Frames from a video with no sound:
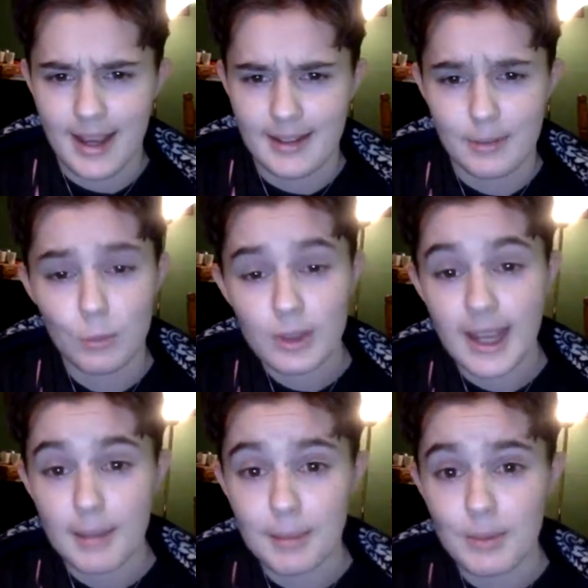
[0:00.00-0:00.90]
and I'm
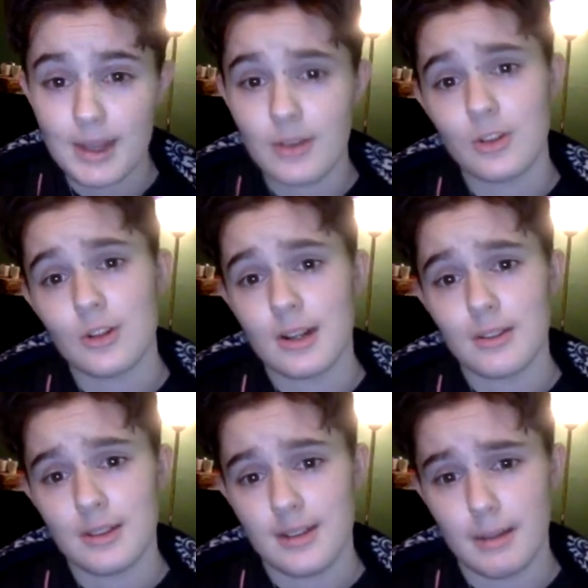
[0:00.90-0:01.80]
really happy with how it turned
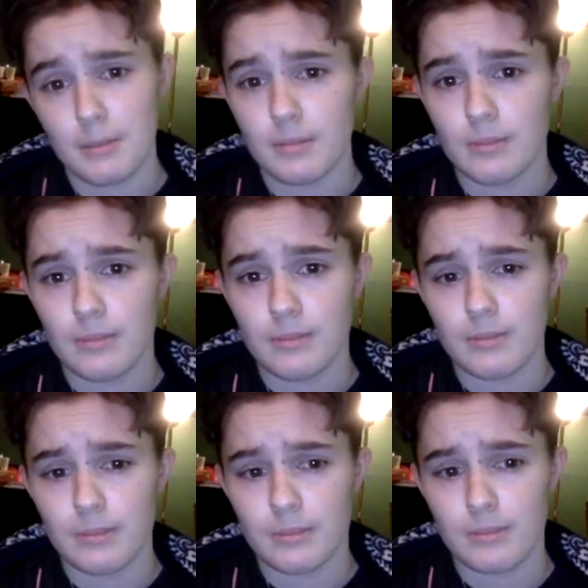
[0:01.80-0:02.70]
out this time.
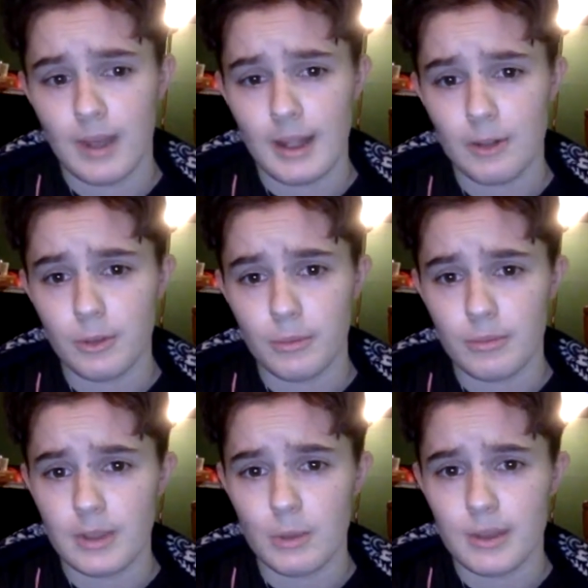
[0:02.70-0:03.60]
I don't know.
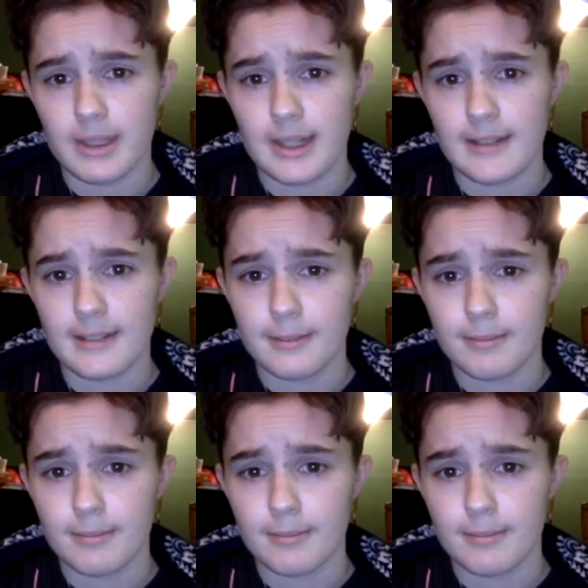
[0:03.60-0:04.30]
It's really nice.